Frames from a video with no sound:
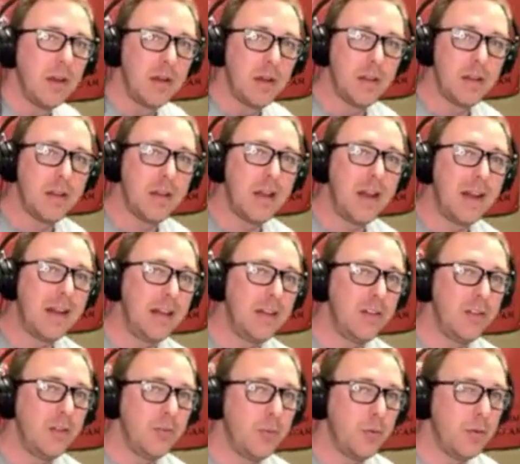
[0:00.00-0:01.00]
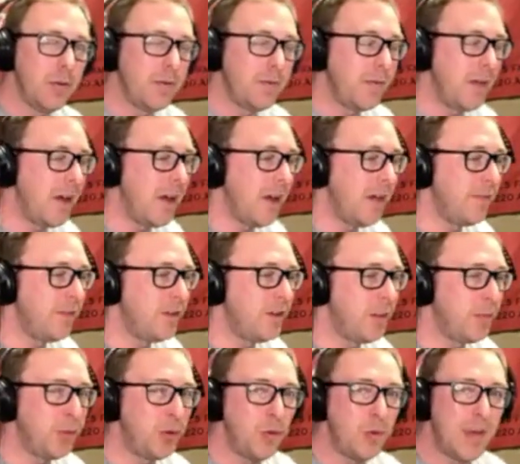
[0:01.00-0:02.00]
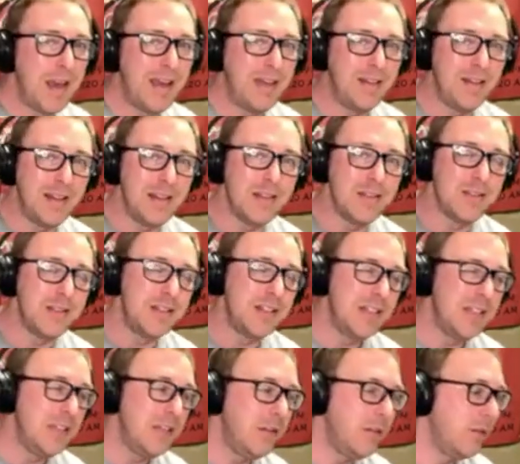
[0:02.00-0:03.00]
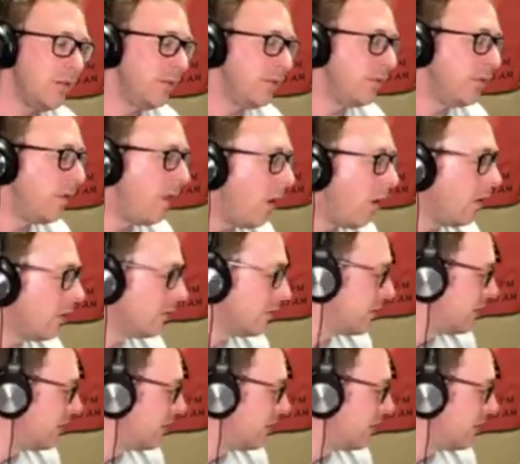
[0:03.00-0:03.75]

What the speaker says: on 92.5 WLSD, The Vault.